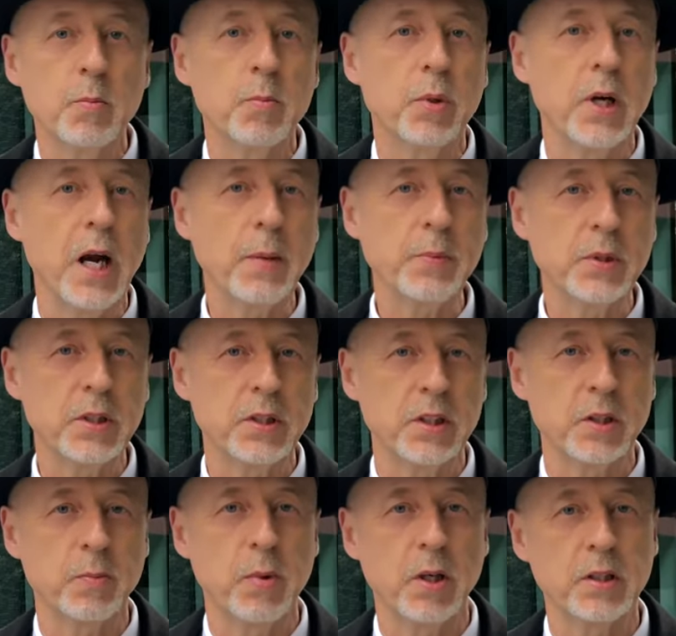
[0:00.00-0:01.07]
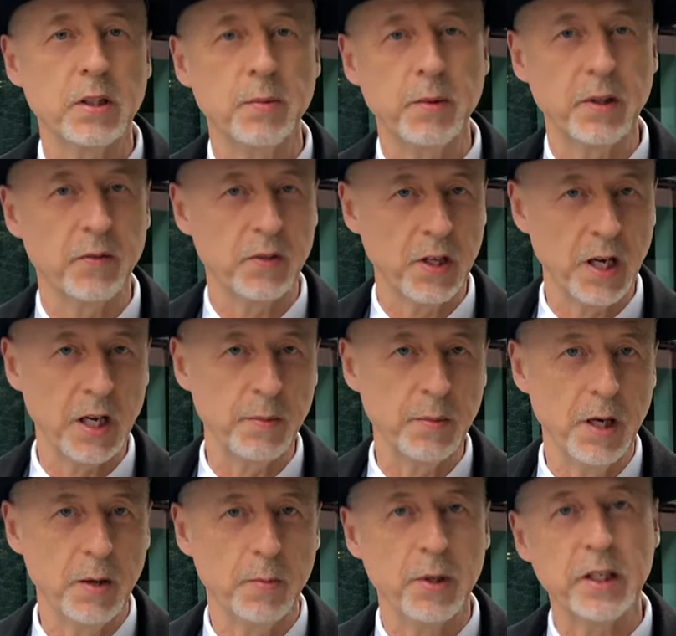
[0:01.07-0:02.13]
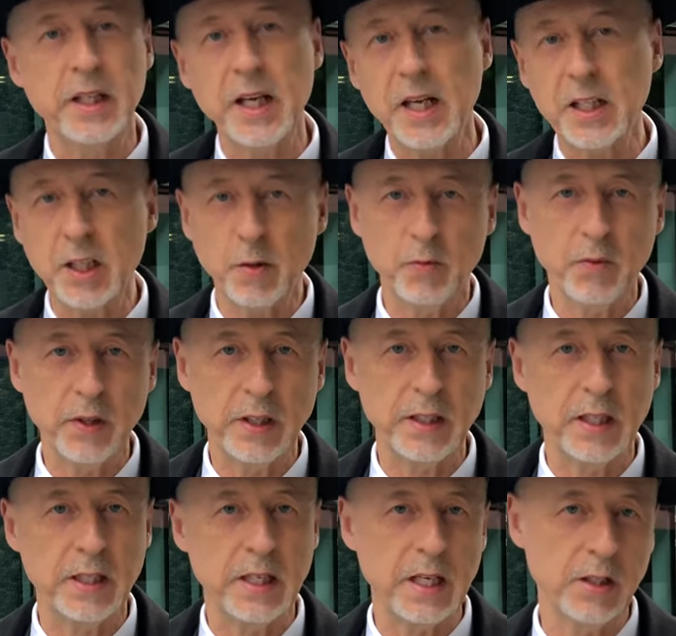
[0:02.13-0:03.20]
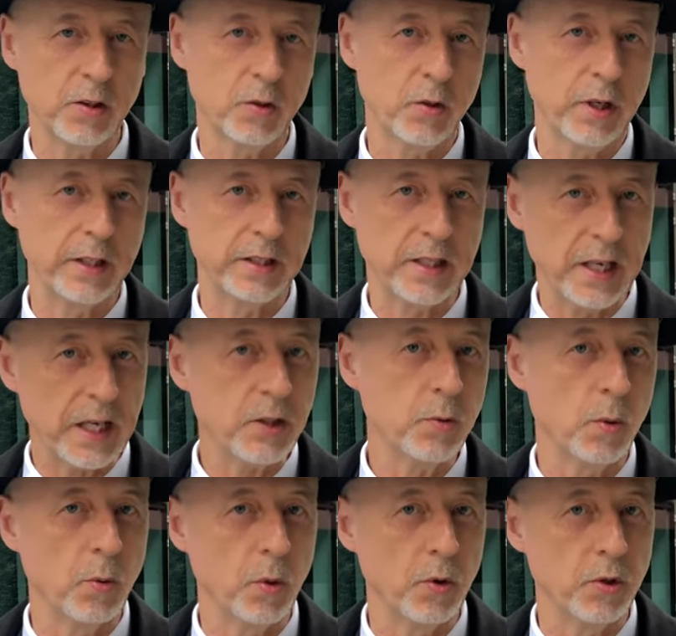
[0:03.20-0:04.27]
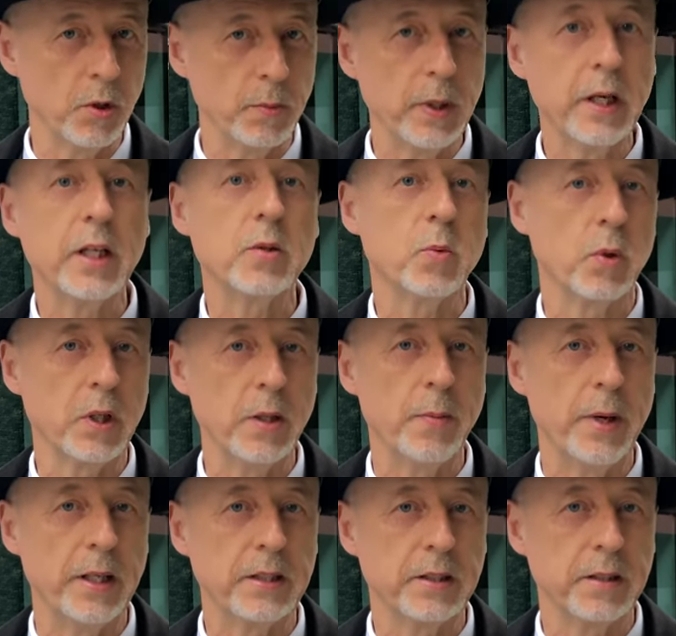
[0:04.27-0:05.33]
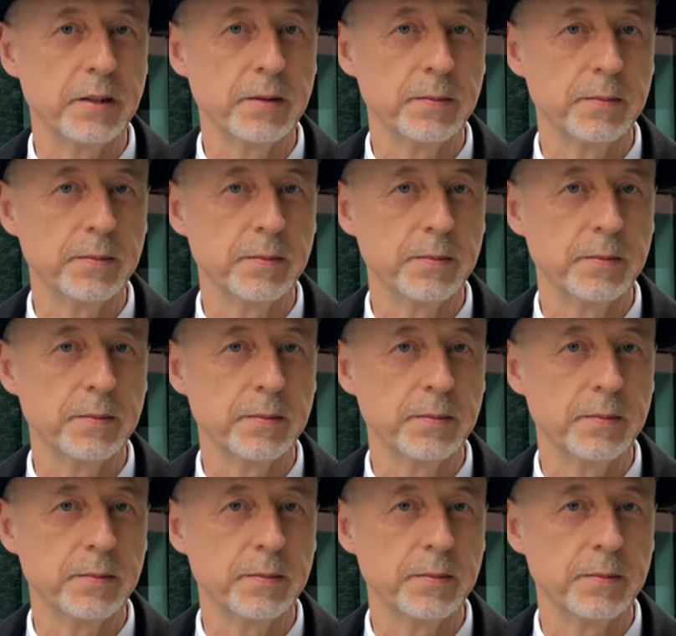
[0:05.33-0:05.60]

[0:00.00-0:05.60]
Perhaps it is just proximity of time, but I can't help feeling that Daniel Craig's casual wardrobe is one of the best.